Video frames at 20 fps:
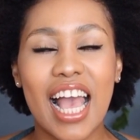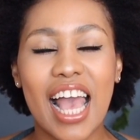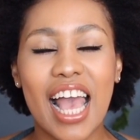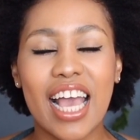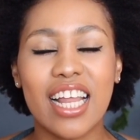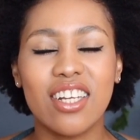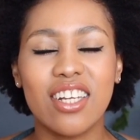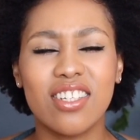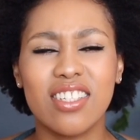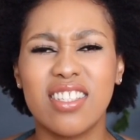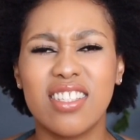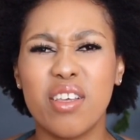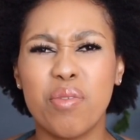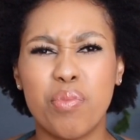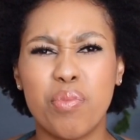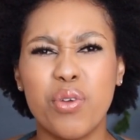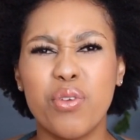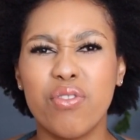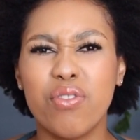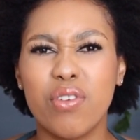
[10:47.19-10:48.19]
and because
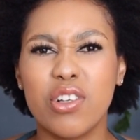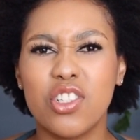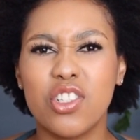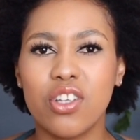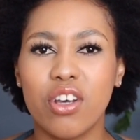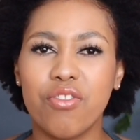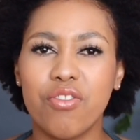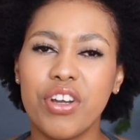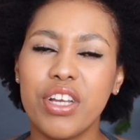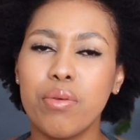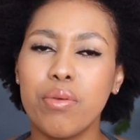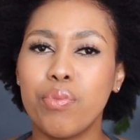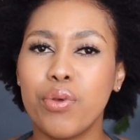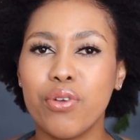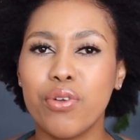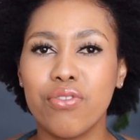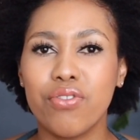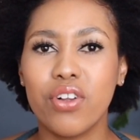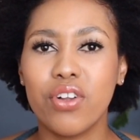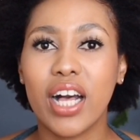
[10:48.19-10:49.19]
they're beautiful, she's got really
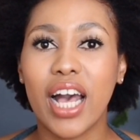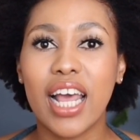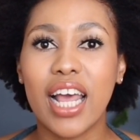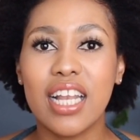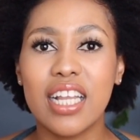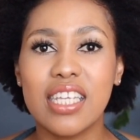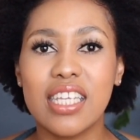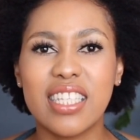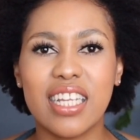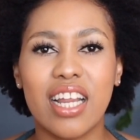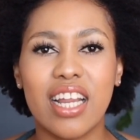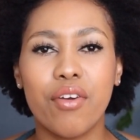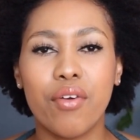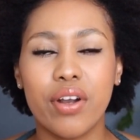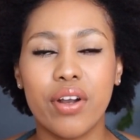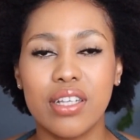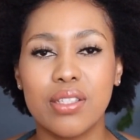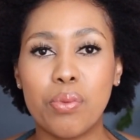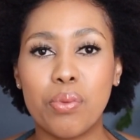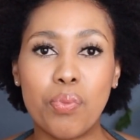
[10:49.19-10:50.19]
beautiful colors, and I
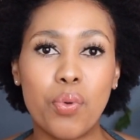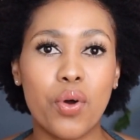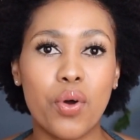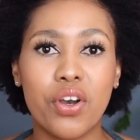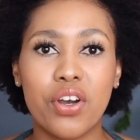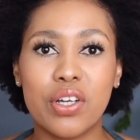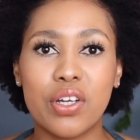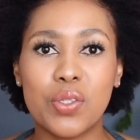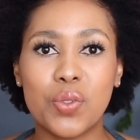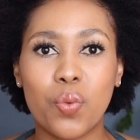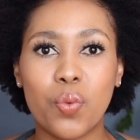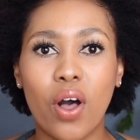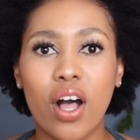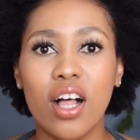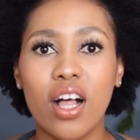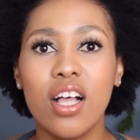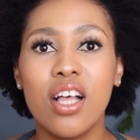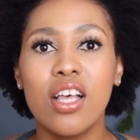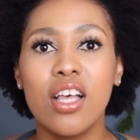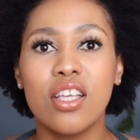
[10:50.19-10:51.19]
want to support her as
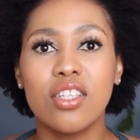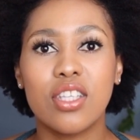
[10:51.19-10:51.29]
well.